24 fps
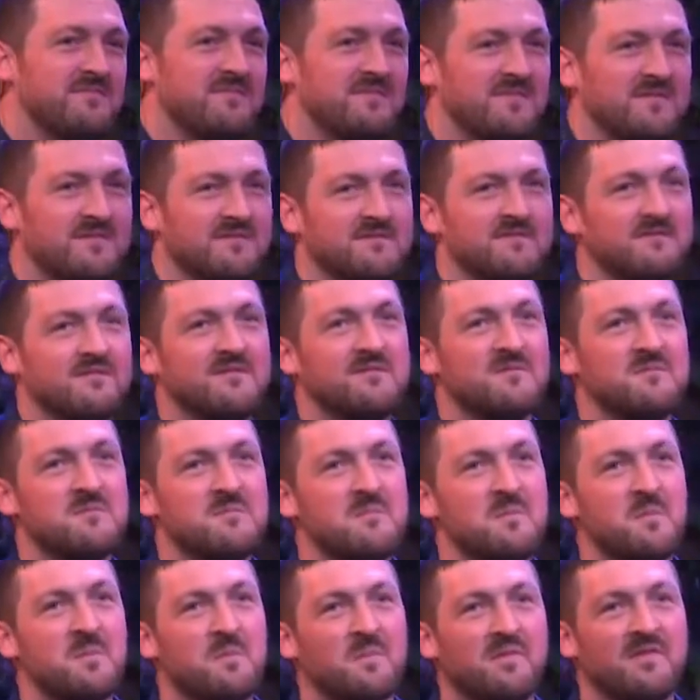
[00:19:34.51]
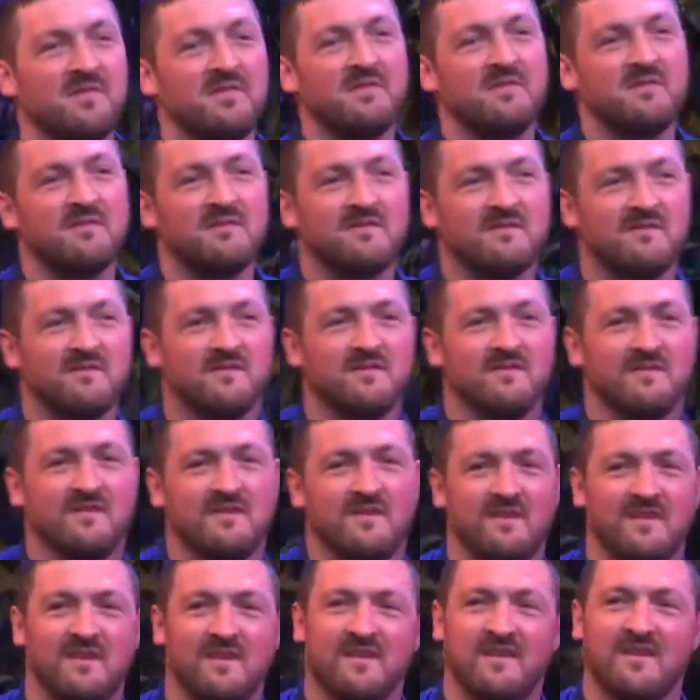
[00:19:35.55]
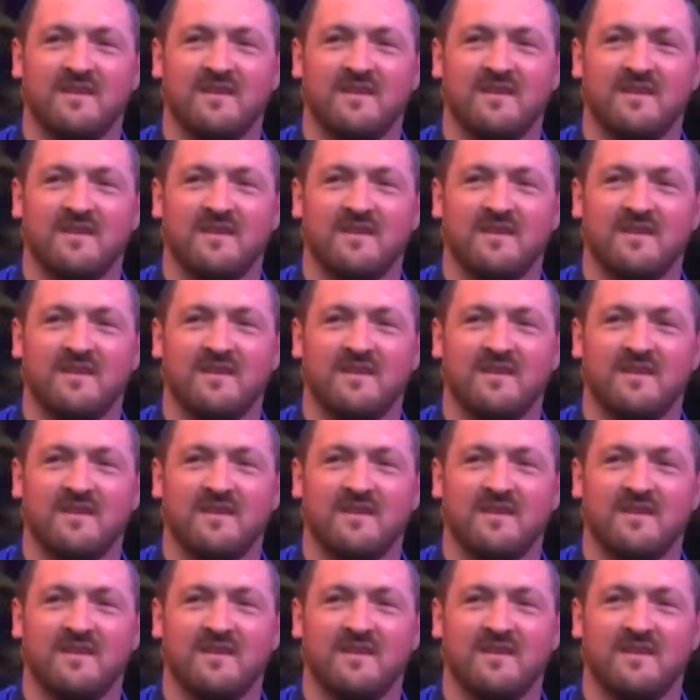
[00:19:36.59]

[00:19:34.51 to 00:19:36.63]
[no speech]